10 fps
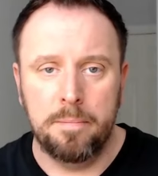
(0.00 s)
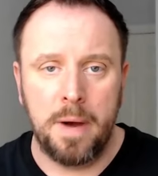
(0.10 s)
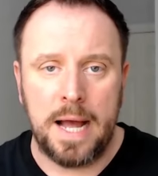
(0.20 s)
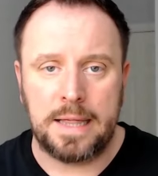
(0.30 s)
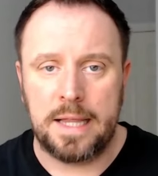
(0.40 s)

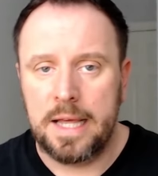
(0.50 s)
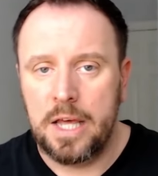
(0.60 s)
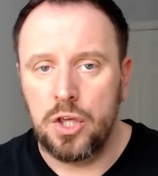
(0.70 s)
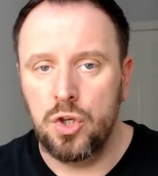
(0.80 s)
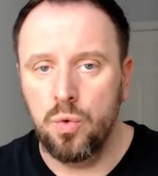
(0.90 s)
but
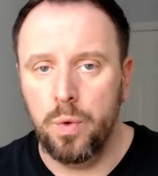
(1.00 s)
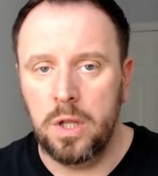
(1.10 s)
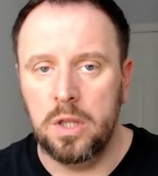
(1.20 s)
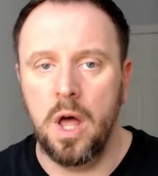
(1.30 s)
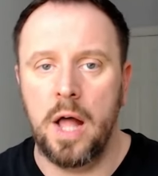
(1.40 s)
you
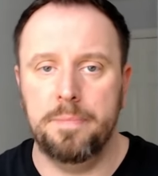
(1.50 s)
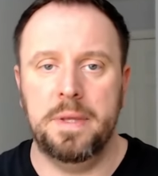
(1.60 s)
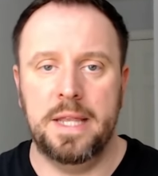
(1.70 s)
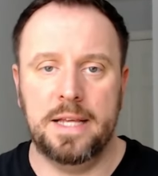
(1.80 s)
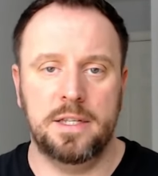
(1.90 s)
will not
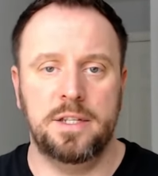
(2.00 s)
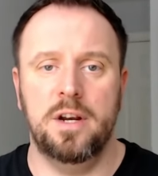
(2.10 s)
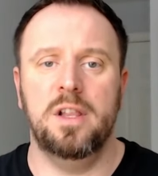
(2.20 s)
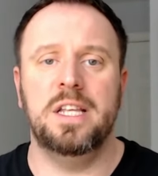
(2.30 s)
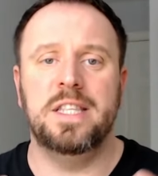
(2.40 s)
be
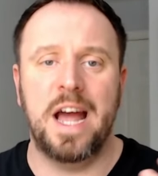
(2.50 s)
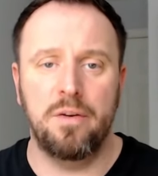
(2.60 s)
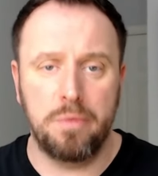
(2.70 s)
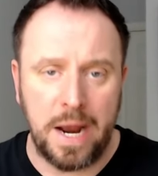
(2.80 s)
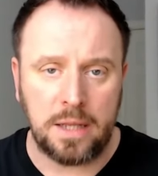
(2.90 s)
necessarily
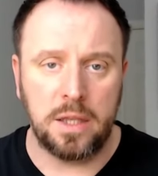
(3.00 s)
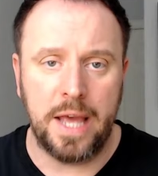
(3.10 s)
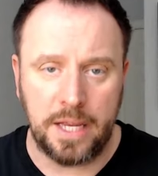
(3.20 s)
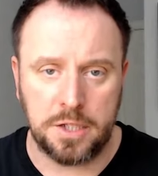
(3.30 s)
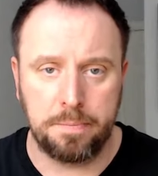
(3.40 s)
directly
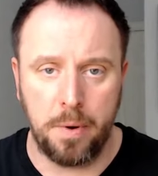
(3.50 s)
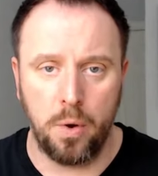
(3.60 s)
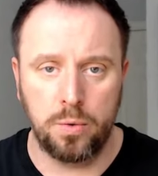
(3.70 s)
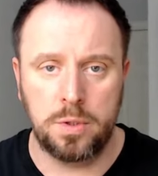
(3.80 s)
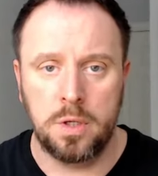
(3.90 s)

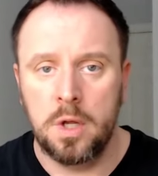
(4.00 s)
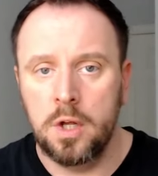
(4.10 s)
exposed